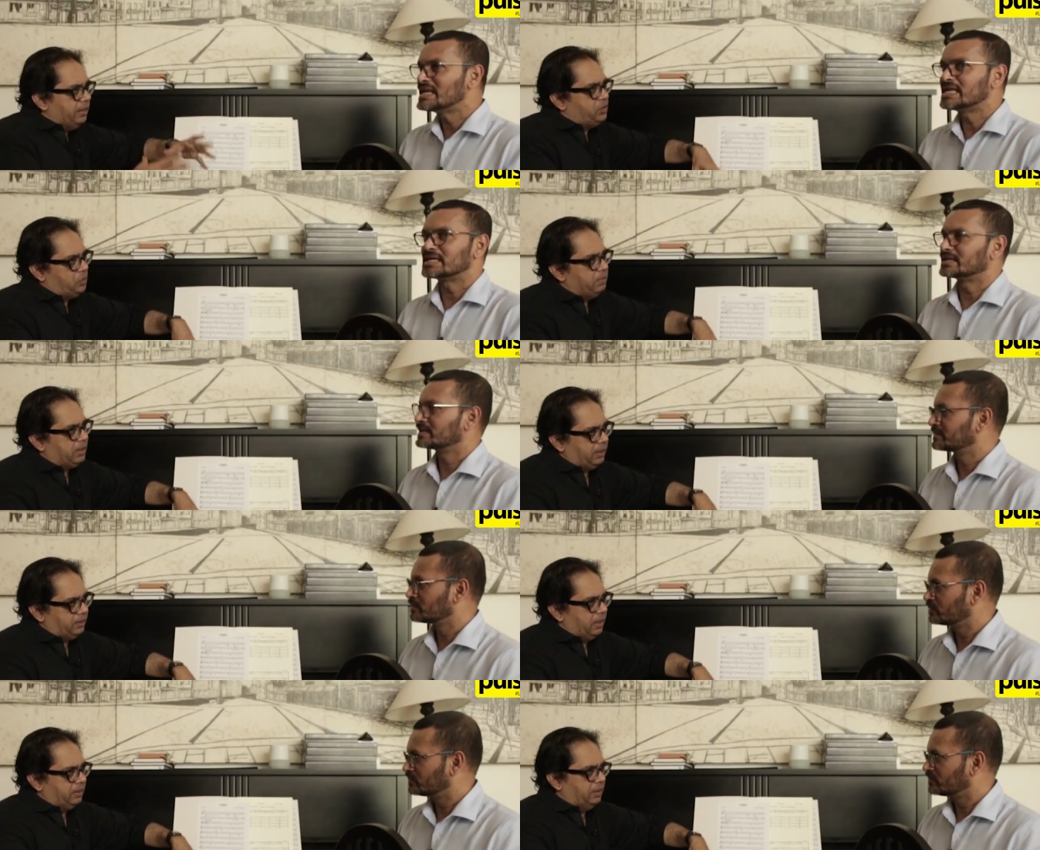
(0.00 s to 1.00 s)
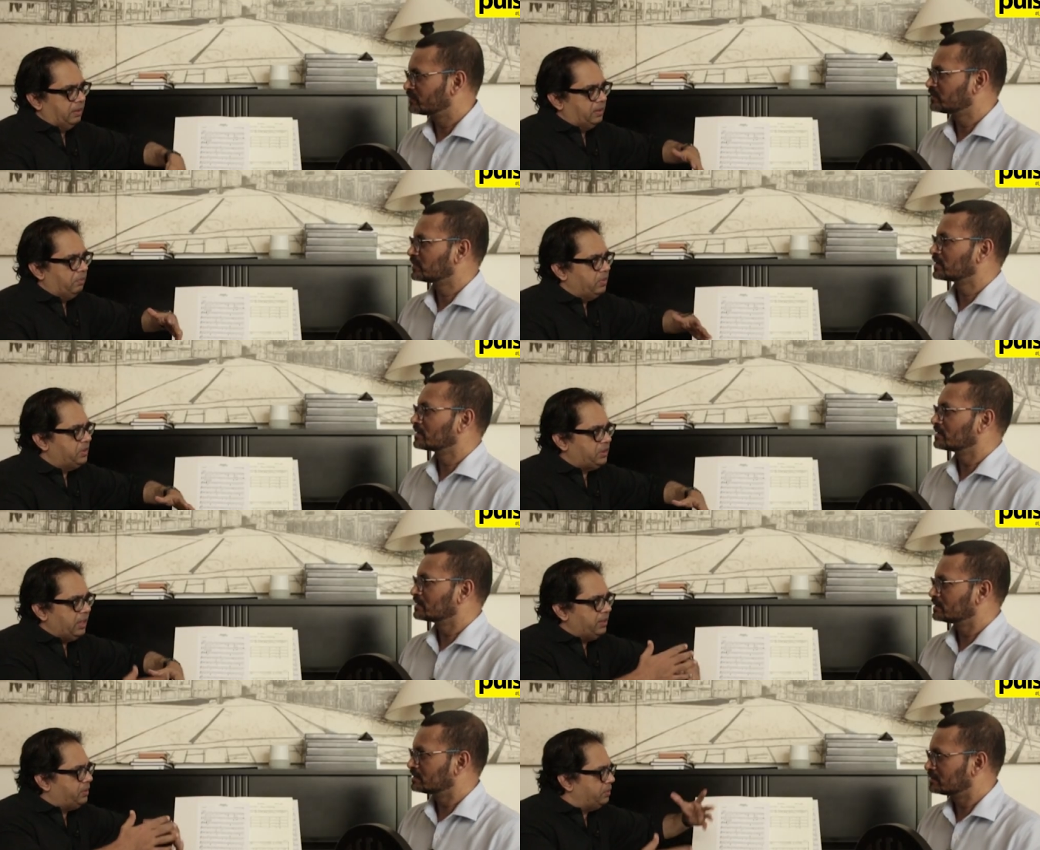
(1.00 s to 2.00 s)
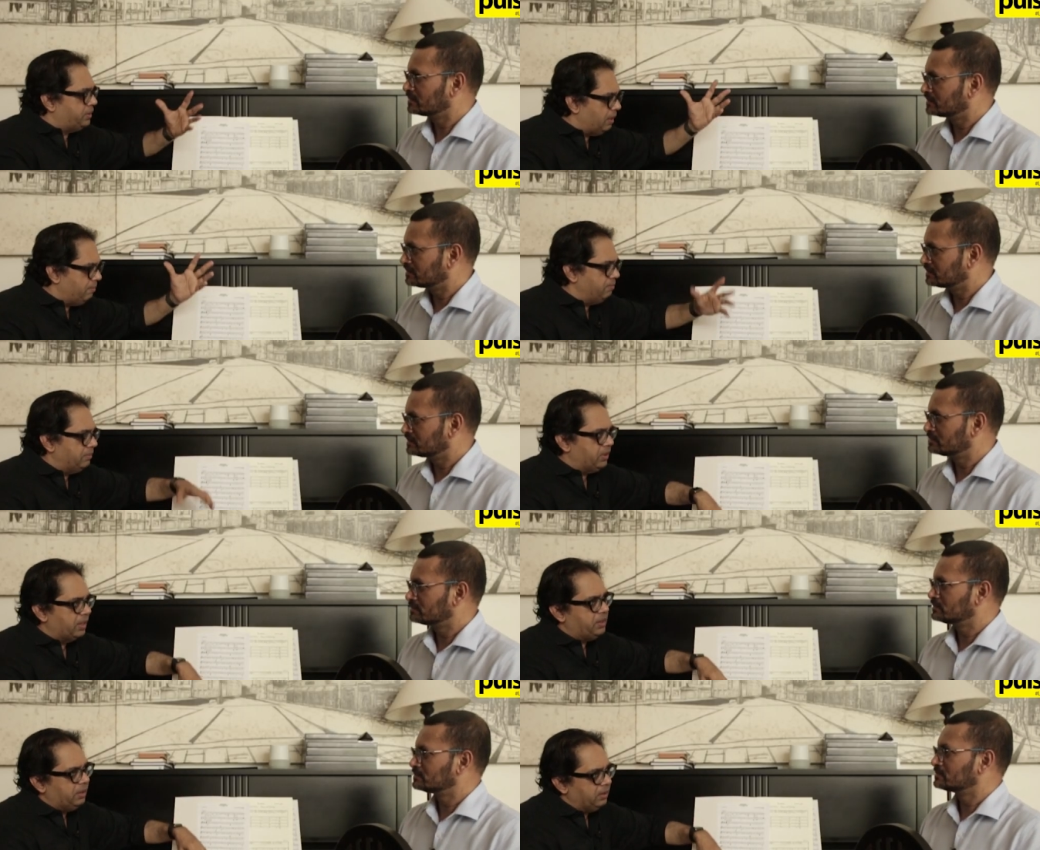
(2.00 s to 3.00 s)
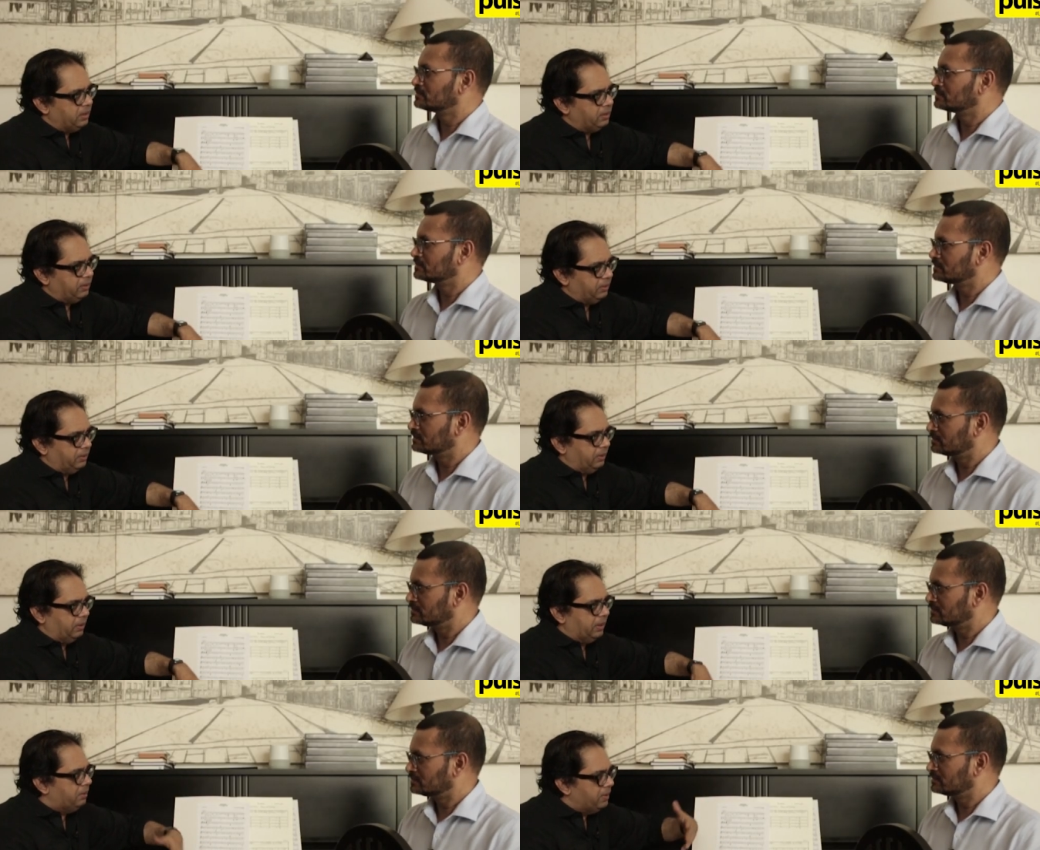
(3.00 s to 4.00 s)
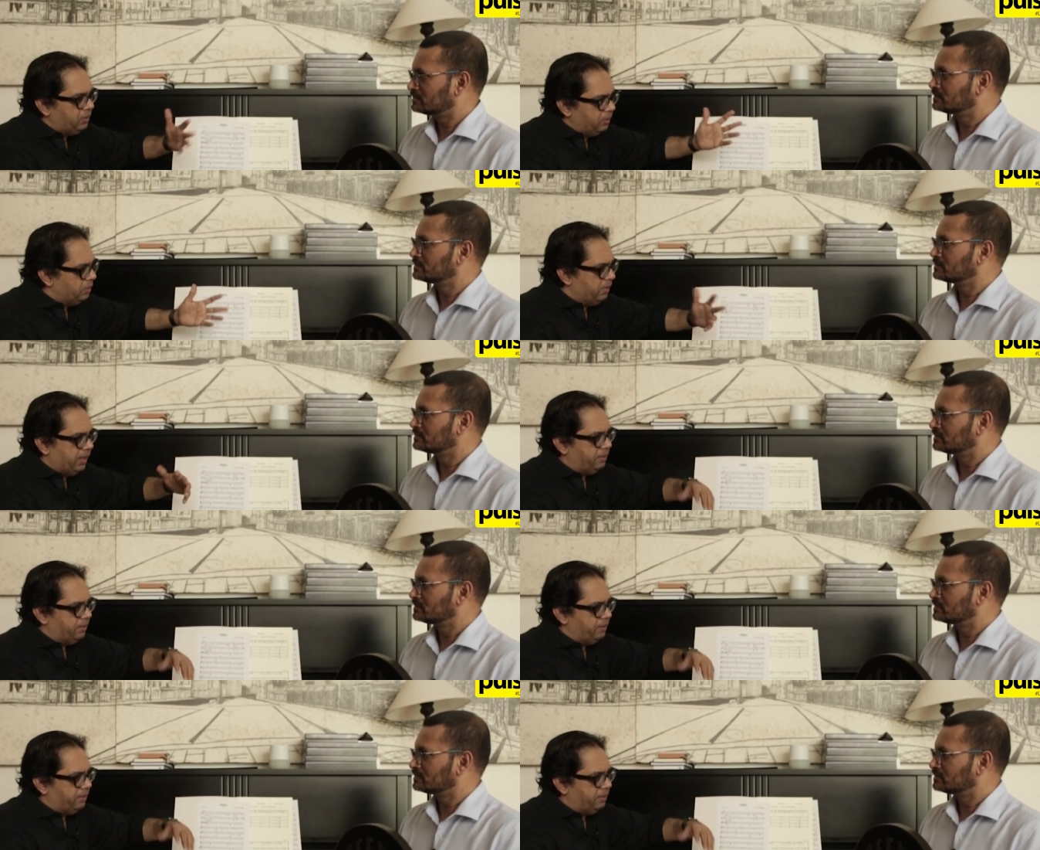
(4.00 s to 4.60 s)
Speaker 1: an instrument like that. They won't sell it to some drug dealer, or, you know, even though you may